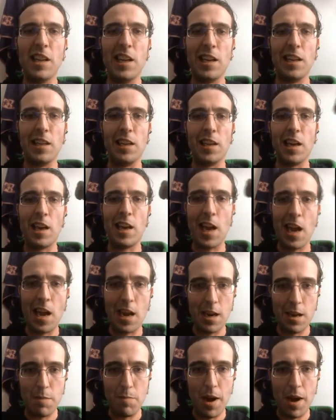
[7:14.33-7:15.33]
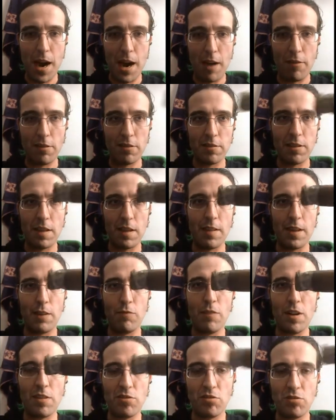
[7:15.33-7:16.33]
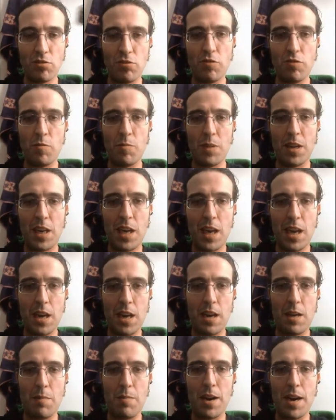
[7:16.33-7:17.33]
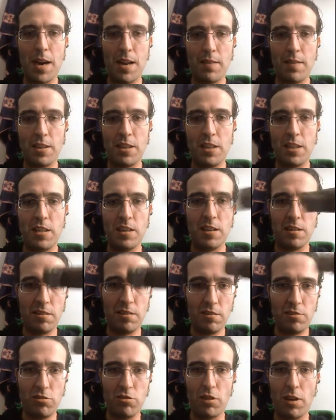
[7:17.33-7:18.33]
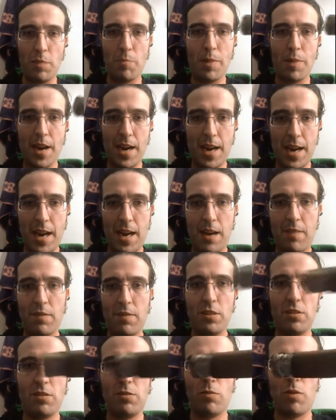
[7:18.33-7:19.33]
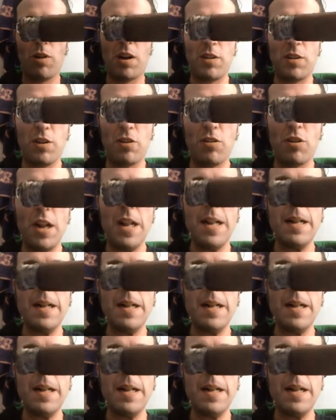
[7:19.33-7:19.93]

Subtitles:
Like a candy bar or something. Like residue from a candy bar that you just took a bite out of and swallowed.